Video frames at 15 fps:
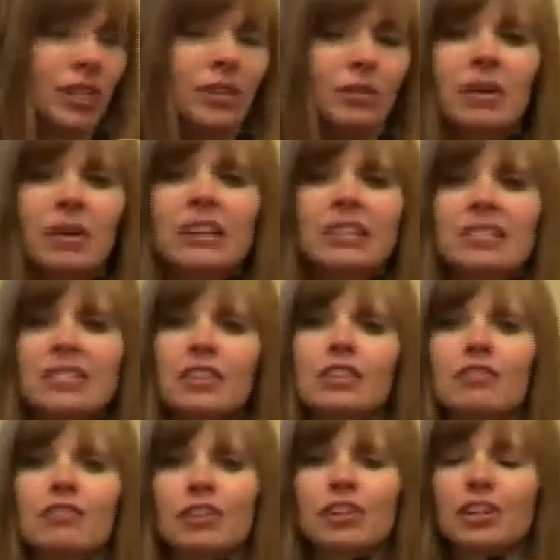in a way that's
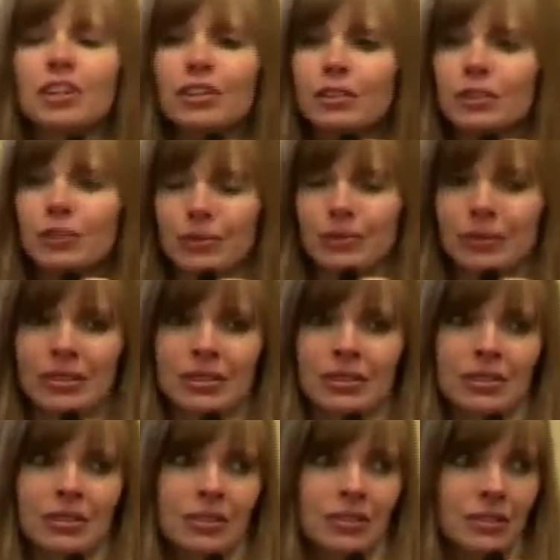good for you,
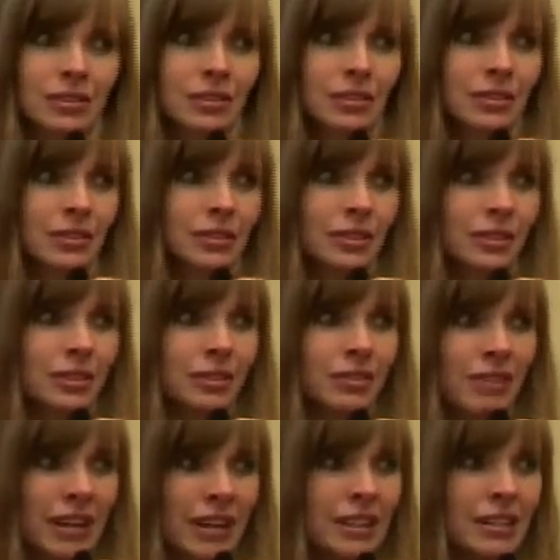
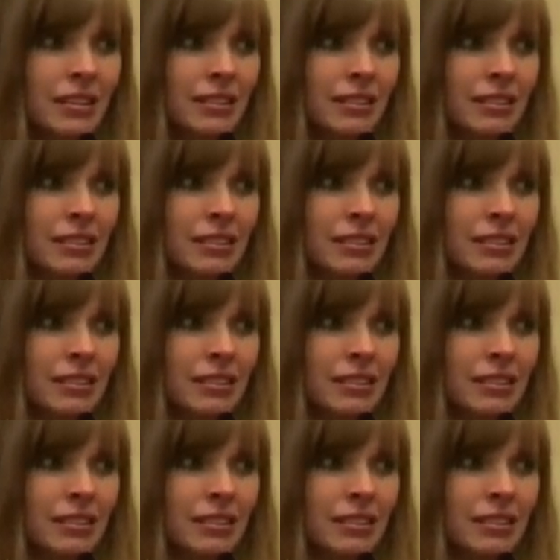right?